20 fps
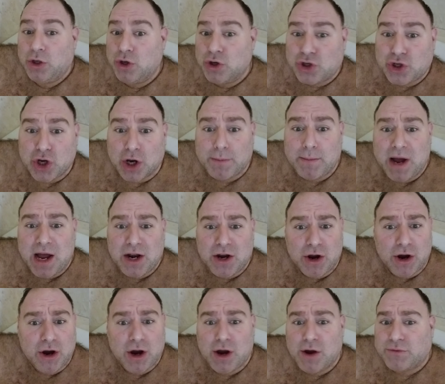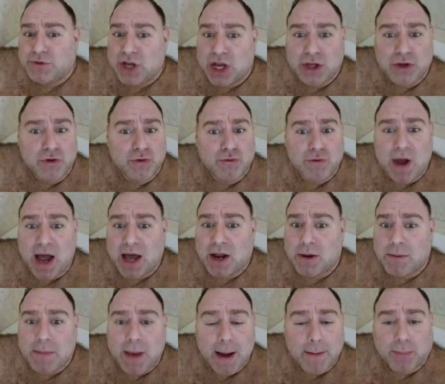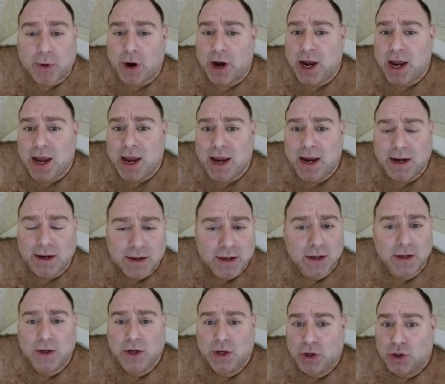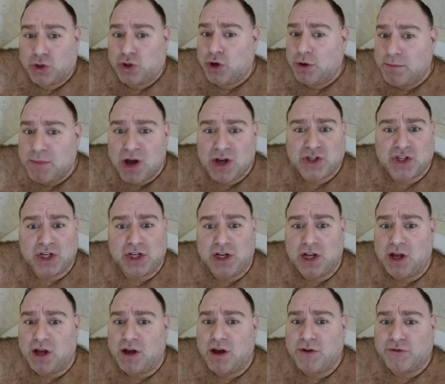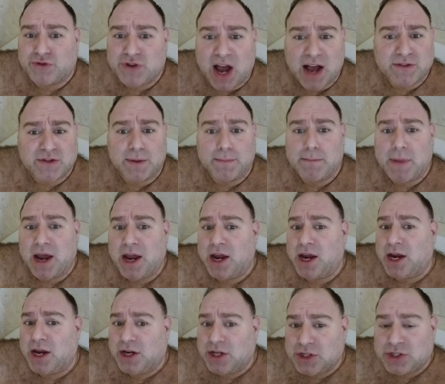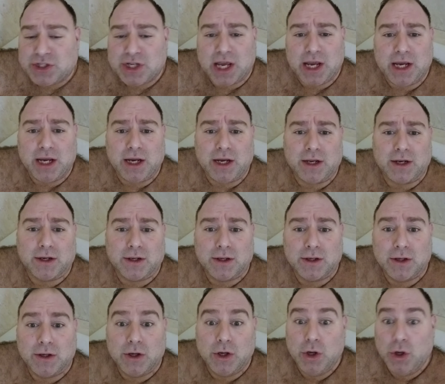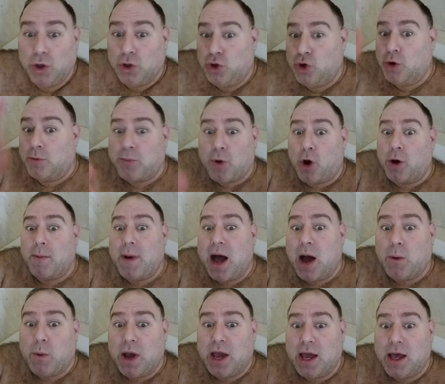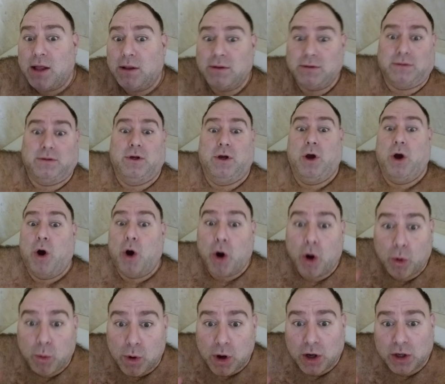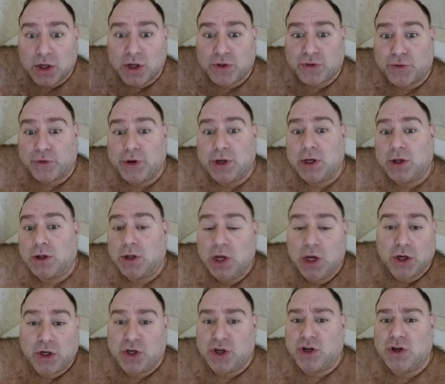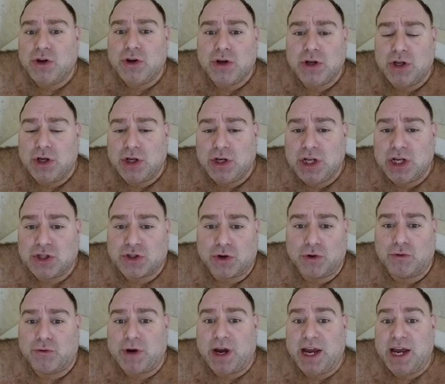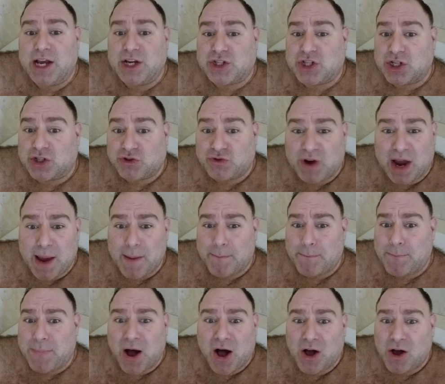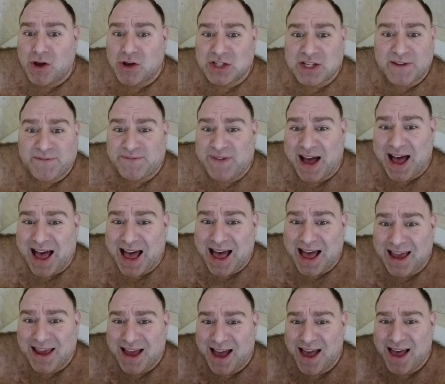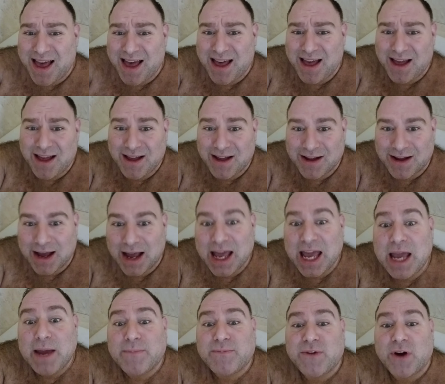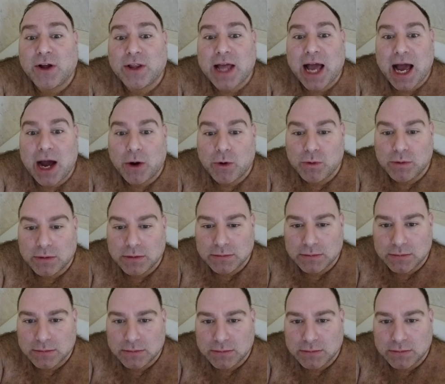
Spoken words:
you shook my nerves and you rattled my brain. Too much love drives a man insane. You broke my will, oh, what a thrill. Goodness gracious, great balls of fire. Apefather out.